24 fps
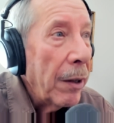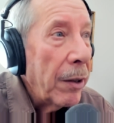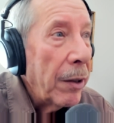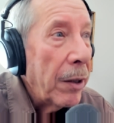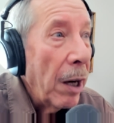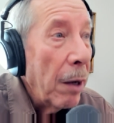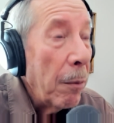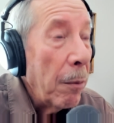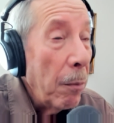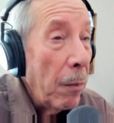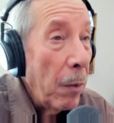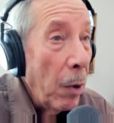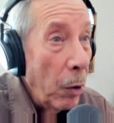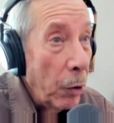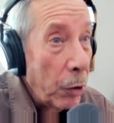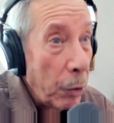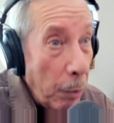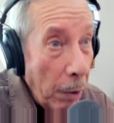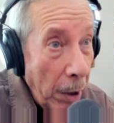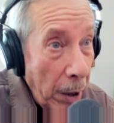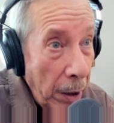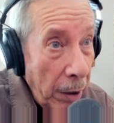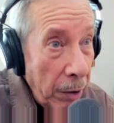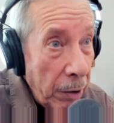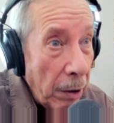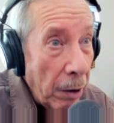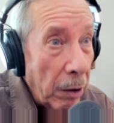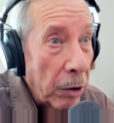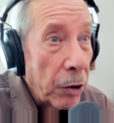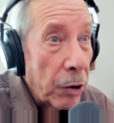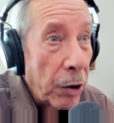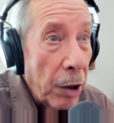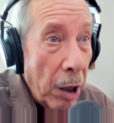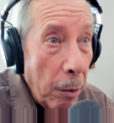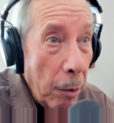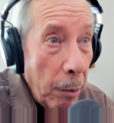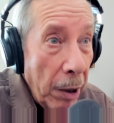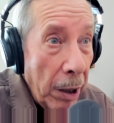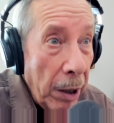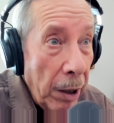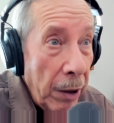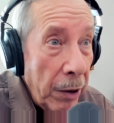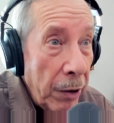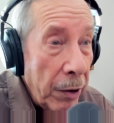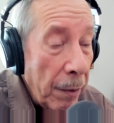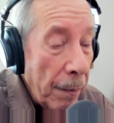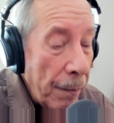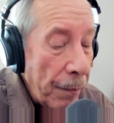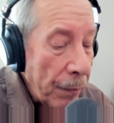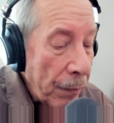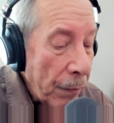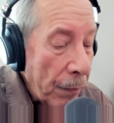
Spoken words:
attend most meetings. I'll chair meetings,